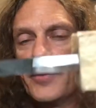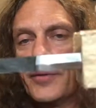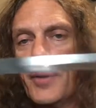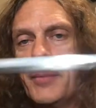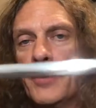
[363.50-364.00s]

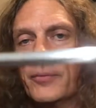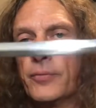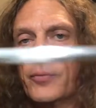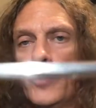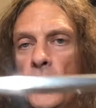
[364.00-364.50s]
I mean,
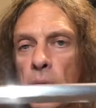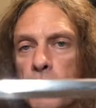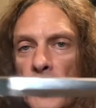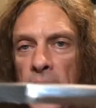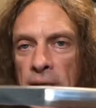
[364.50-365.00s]
where the
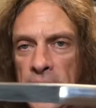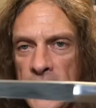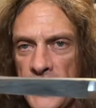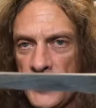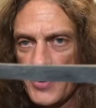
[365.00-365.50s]
blade
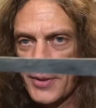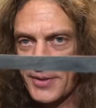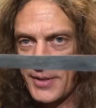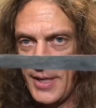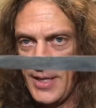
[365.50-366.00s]
is, where the
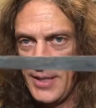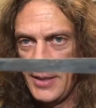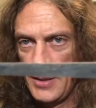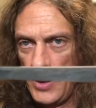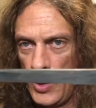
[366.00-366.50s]

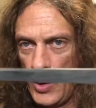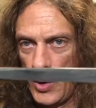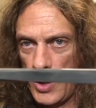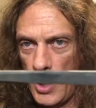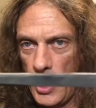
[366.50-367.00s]
tang,
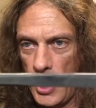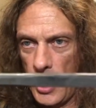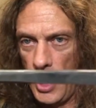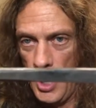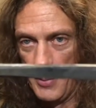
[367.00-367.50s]

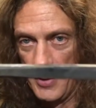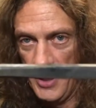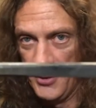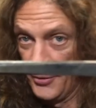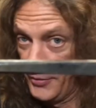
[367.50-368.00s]
I mean,
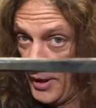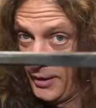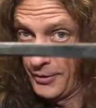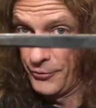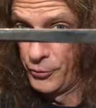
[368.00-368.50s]
they just got
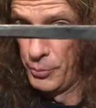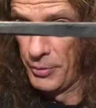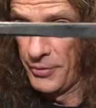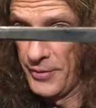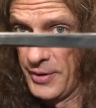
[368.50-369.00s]
like super
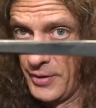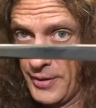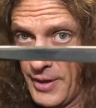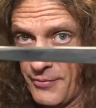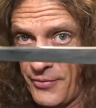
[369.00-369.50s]
thin on
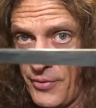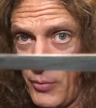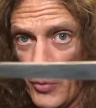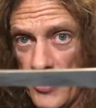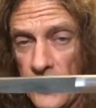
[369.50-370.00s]
that for
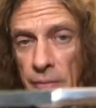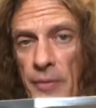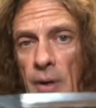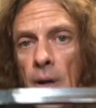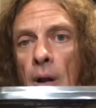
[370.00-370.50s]
some reason.
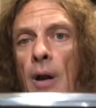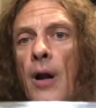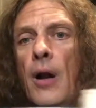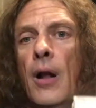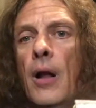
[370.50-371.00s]

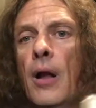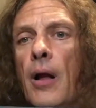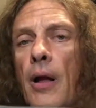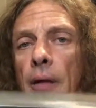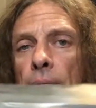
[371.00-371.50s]

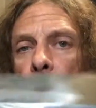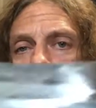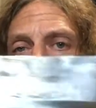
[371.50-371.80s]
And